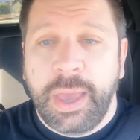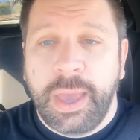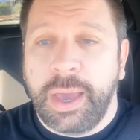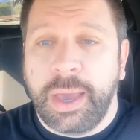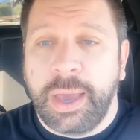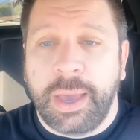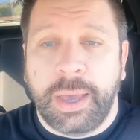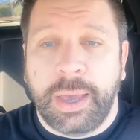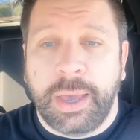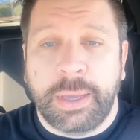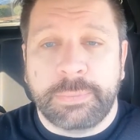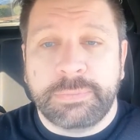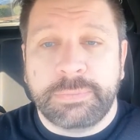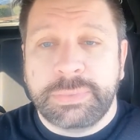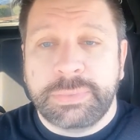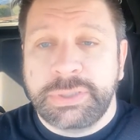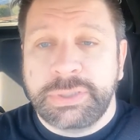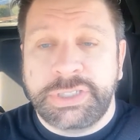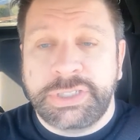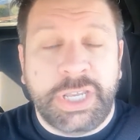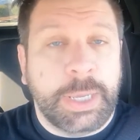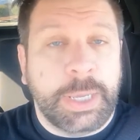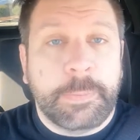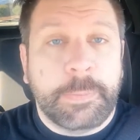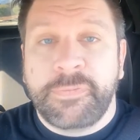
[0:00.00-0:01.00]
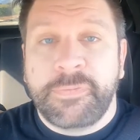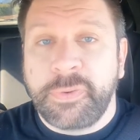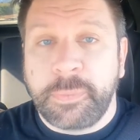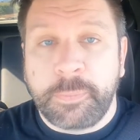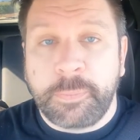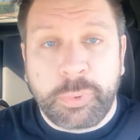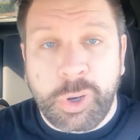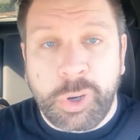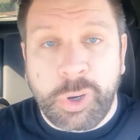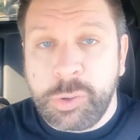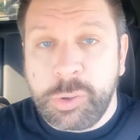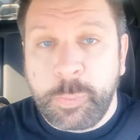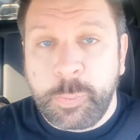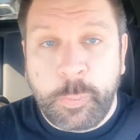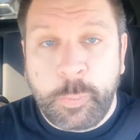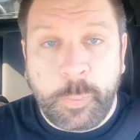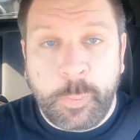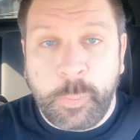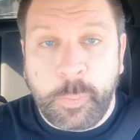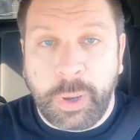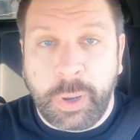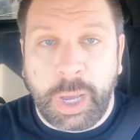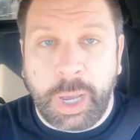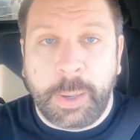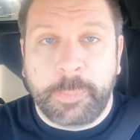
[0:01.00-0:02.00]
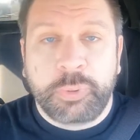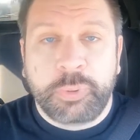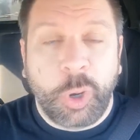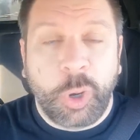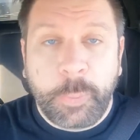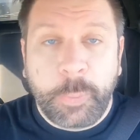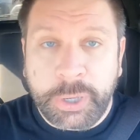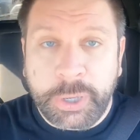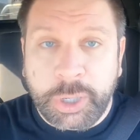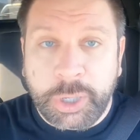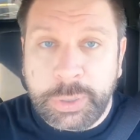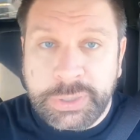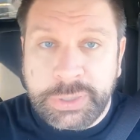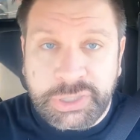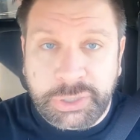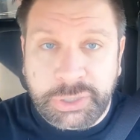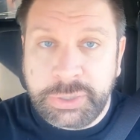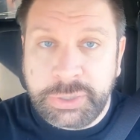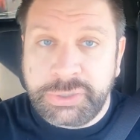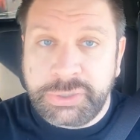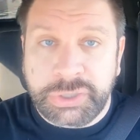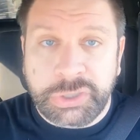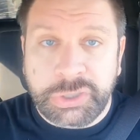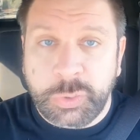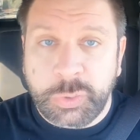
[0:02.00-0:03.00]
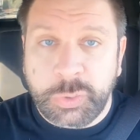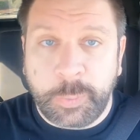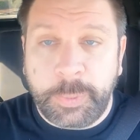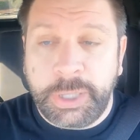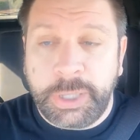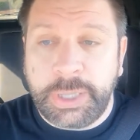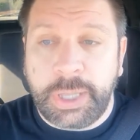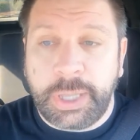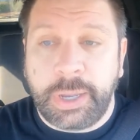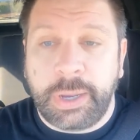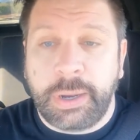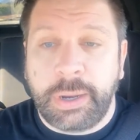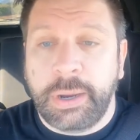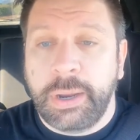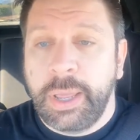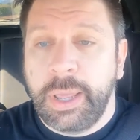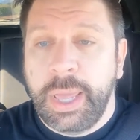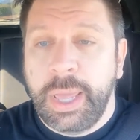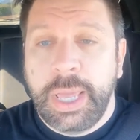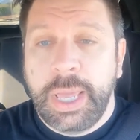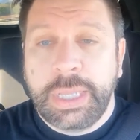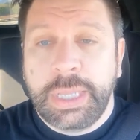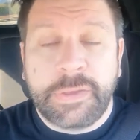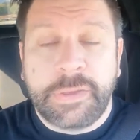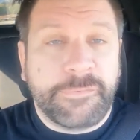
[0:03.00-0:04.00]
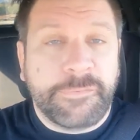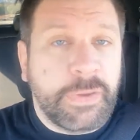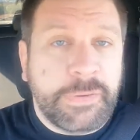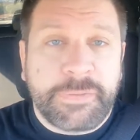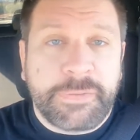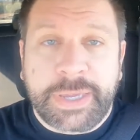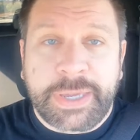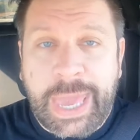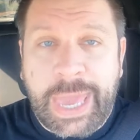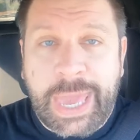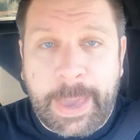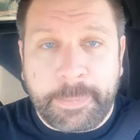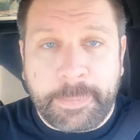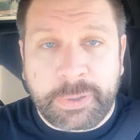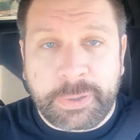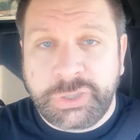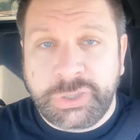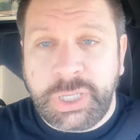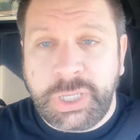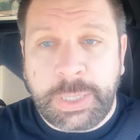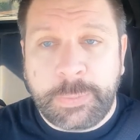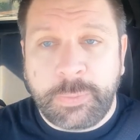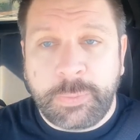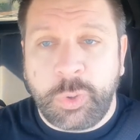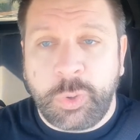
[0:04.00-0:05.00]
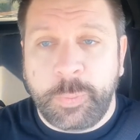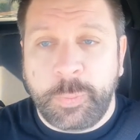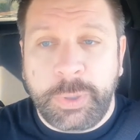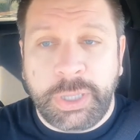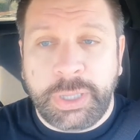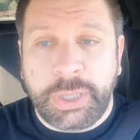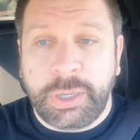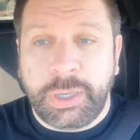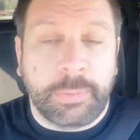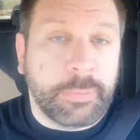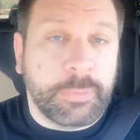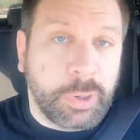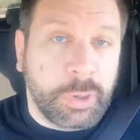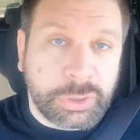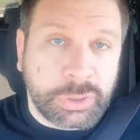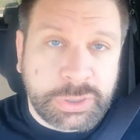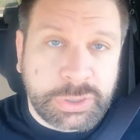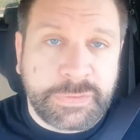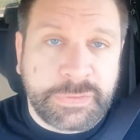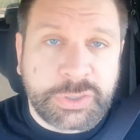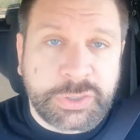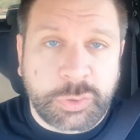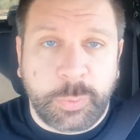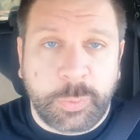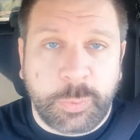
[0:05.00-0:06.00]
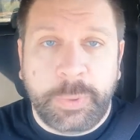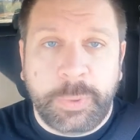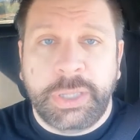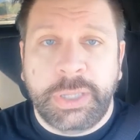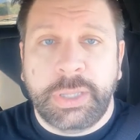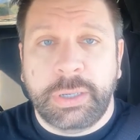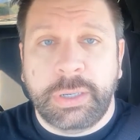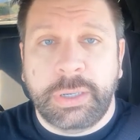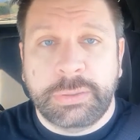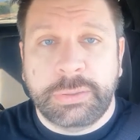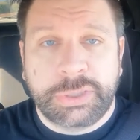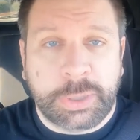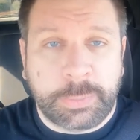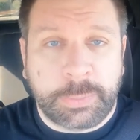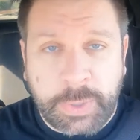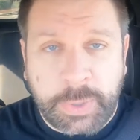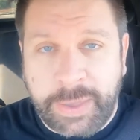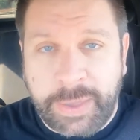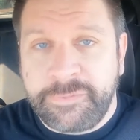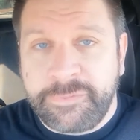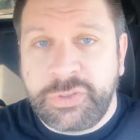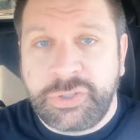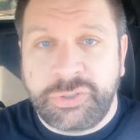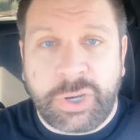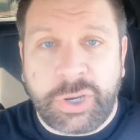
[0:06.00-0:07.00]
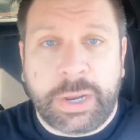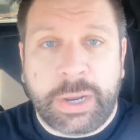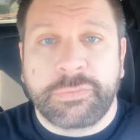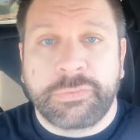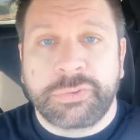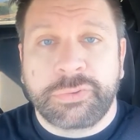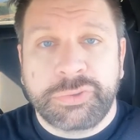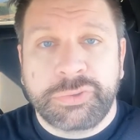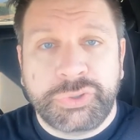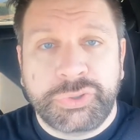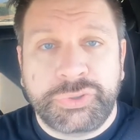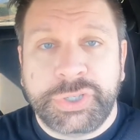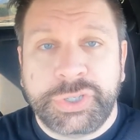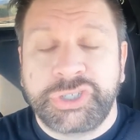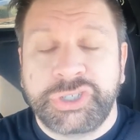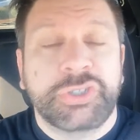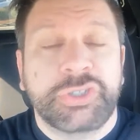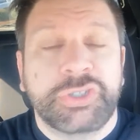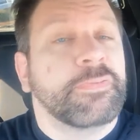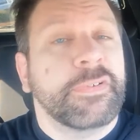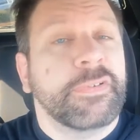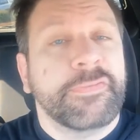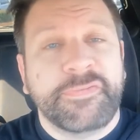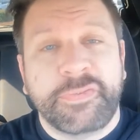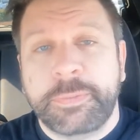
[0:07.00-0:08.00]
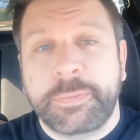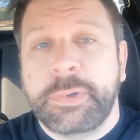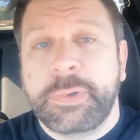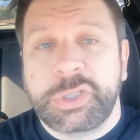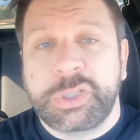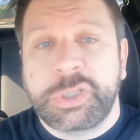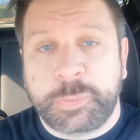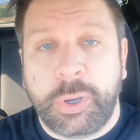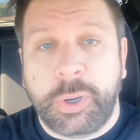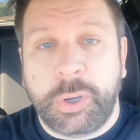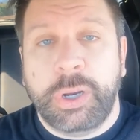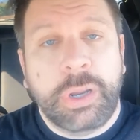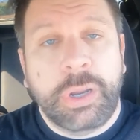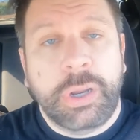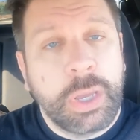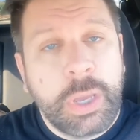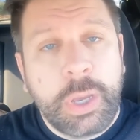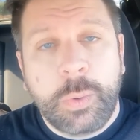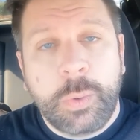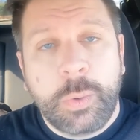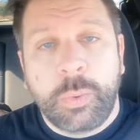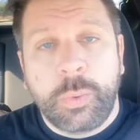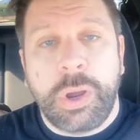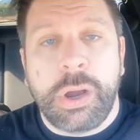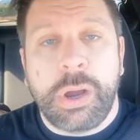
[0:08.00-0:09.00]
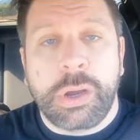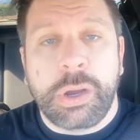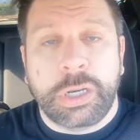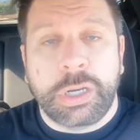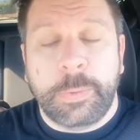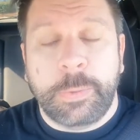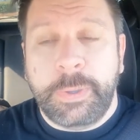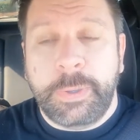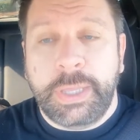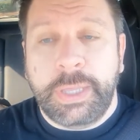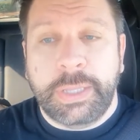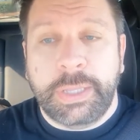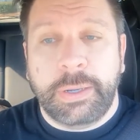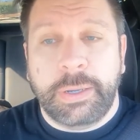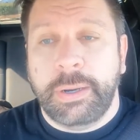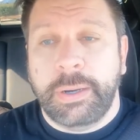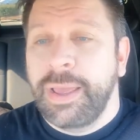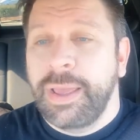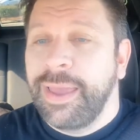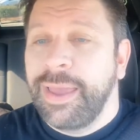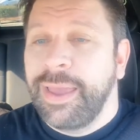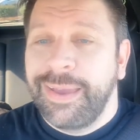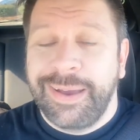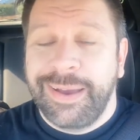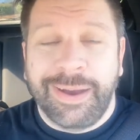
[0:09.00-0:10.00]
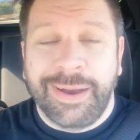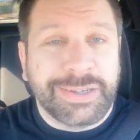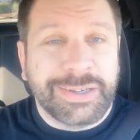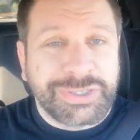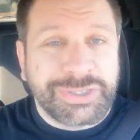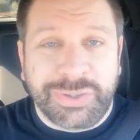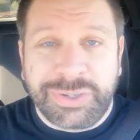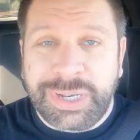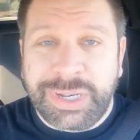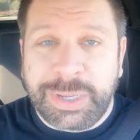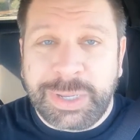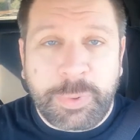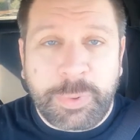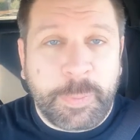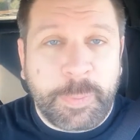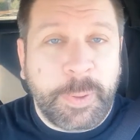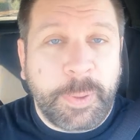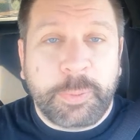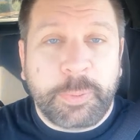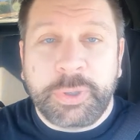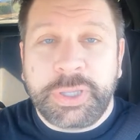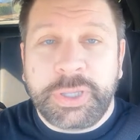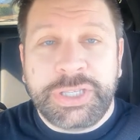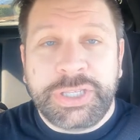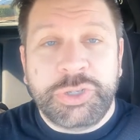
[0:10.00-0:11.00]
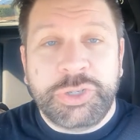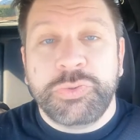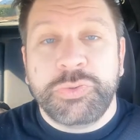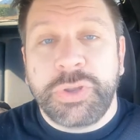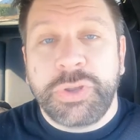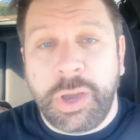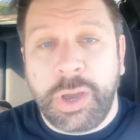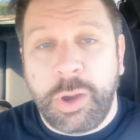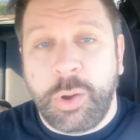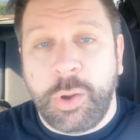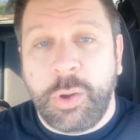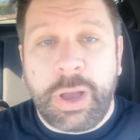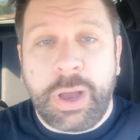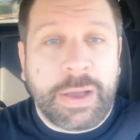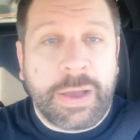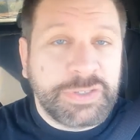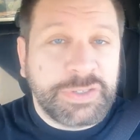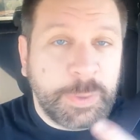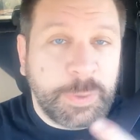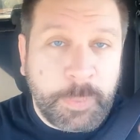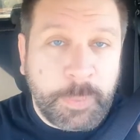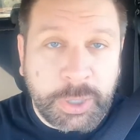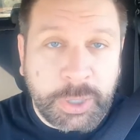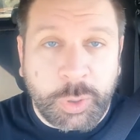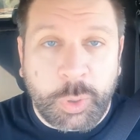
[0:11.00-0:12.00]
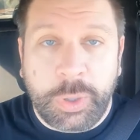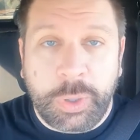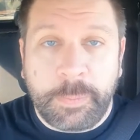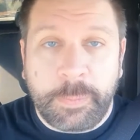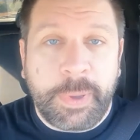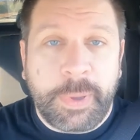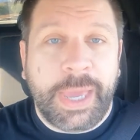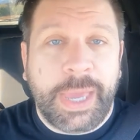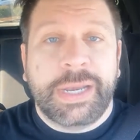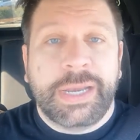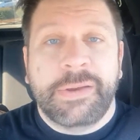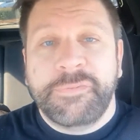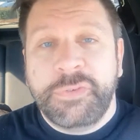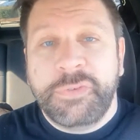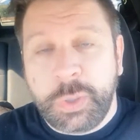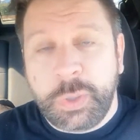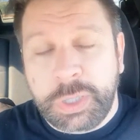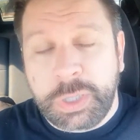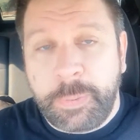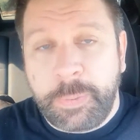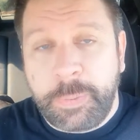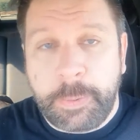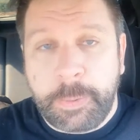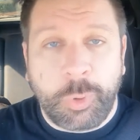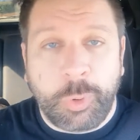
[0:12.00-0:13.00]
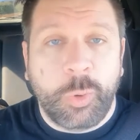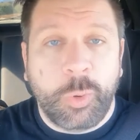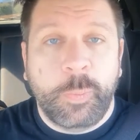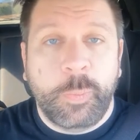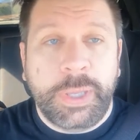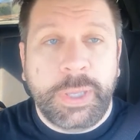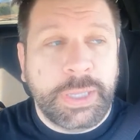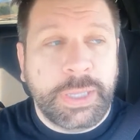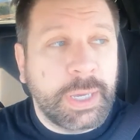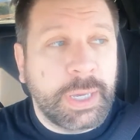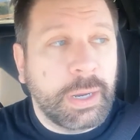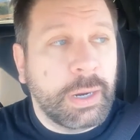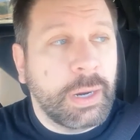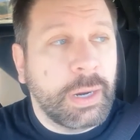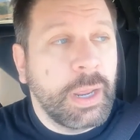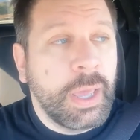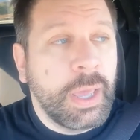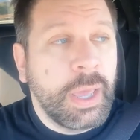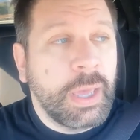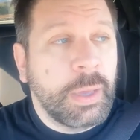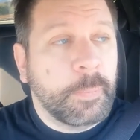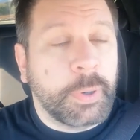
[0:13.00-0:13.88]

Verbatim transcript: Um, Tim from Broke uh, Pro Bitcoin Solutions will be there. The Viva Capital team will be there. Most of us will be there. Some have travel restrictions, but for the most part, we're all going to be there. Also, a number of people you know, obviously Bitcoin Ben, a few other people will be there.